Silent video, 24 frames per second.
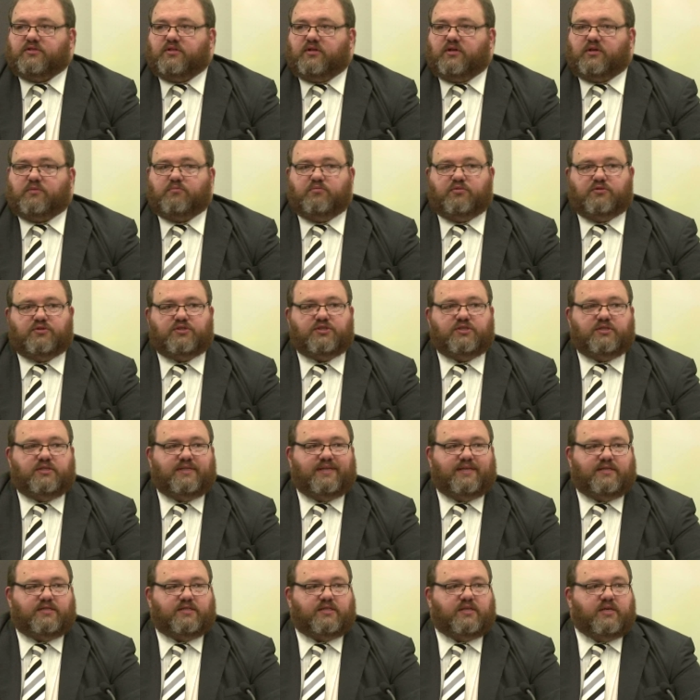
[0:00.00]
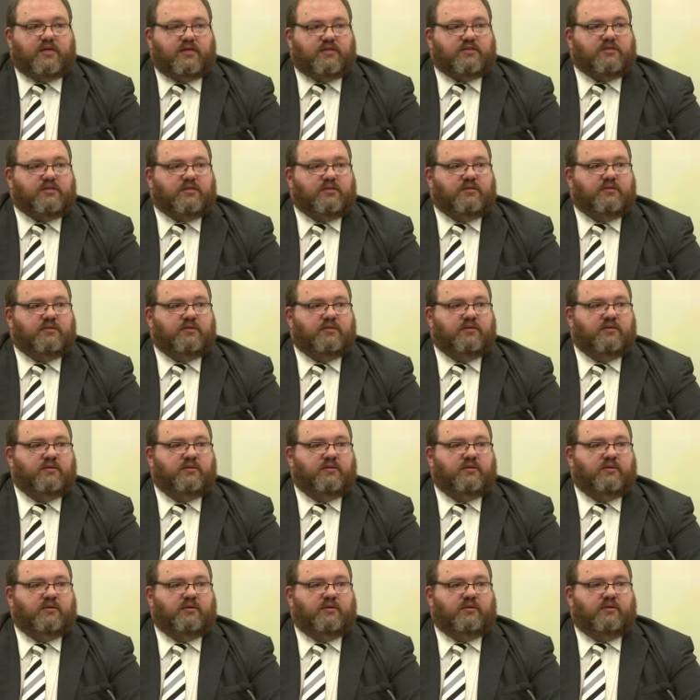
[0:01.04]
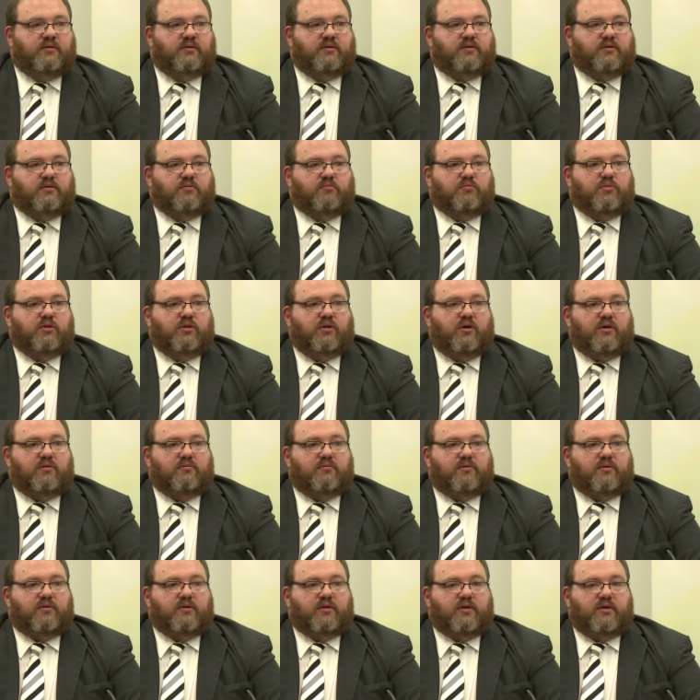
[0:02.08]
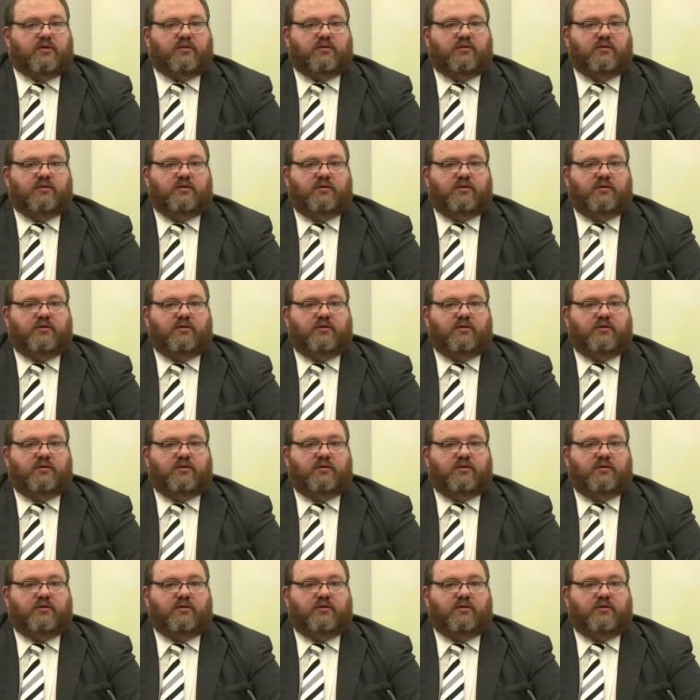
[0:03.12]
like proceed as guest comply with that.